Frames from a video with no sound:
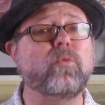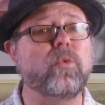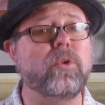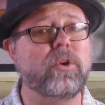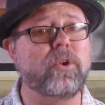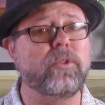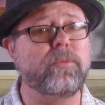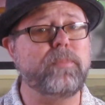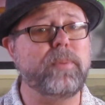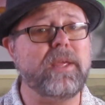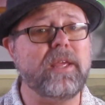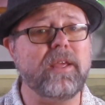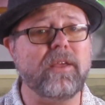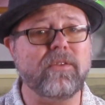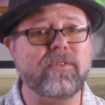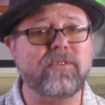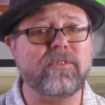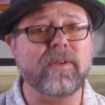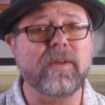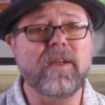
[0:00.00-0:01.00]
world
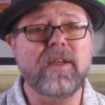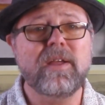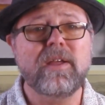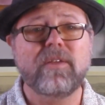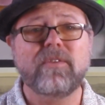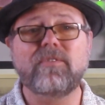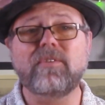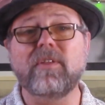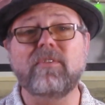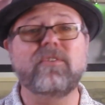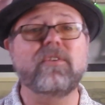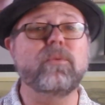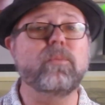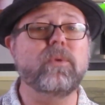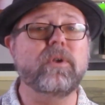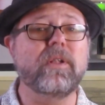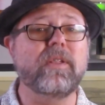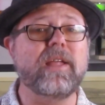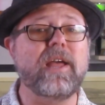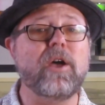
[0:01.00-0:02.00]
peace, since it
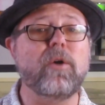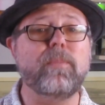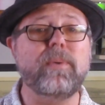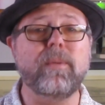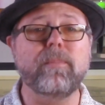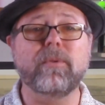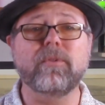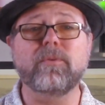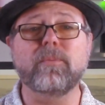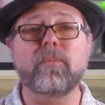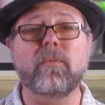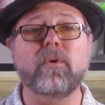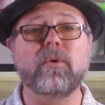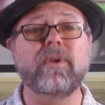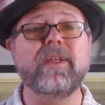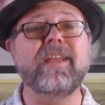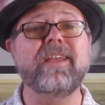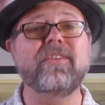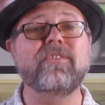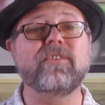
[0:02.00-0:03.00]
would allow people to more
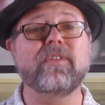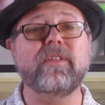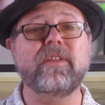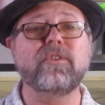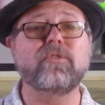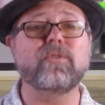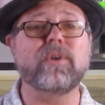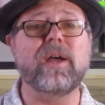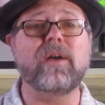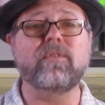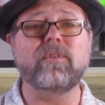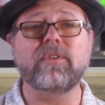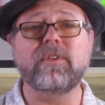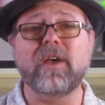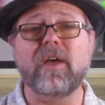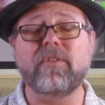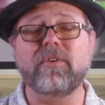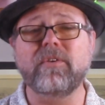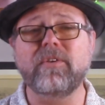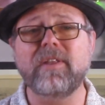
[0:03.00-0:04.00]
easily travel to
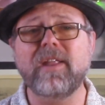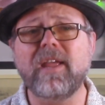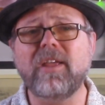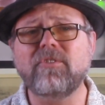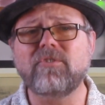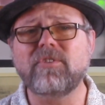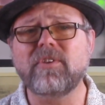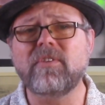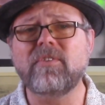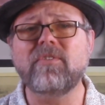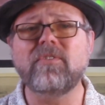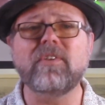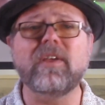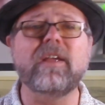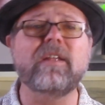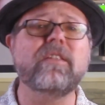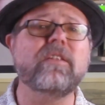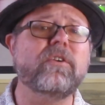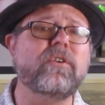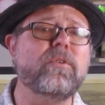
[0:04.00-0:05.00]
other nations
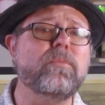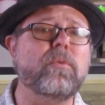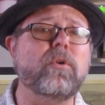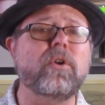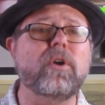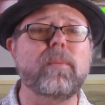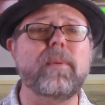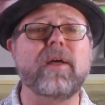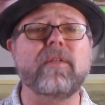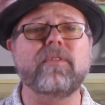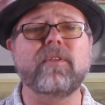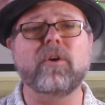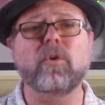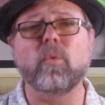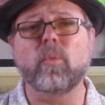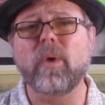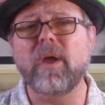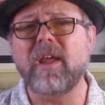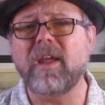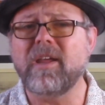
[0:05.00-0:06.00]
and learn more about their
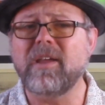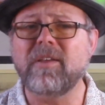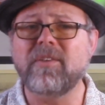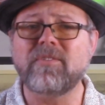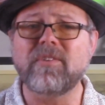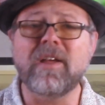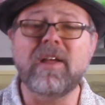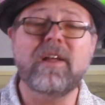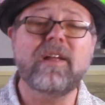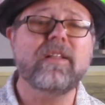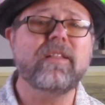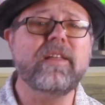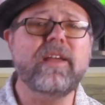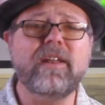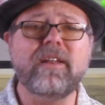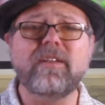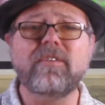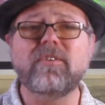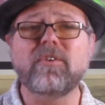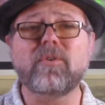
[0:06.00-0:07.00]
ways,
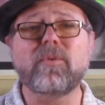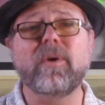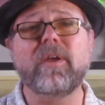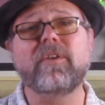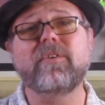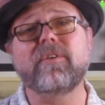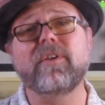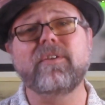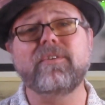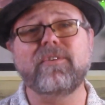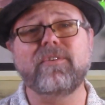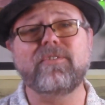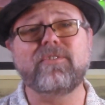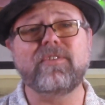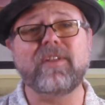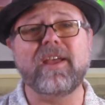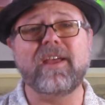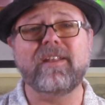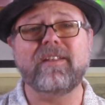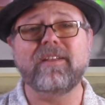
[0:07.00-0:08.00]
leading to greater
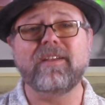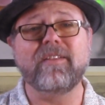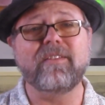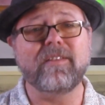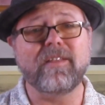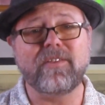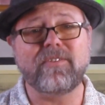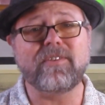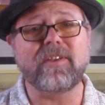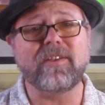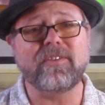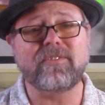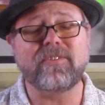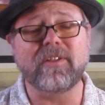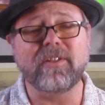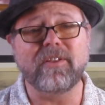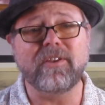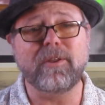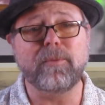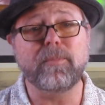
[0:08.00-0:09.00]
understanding and less
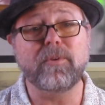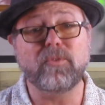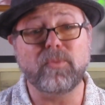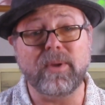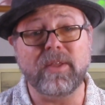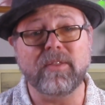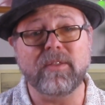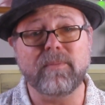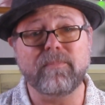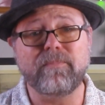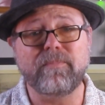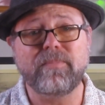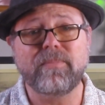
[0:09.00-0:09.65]
hostility between them.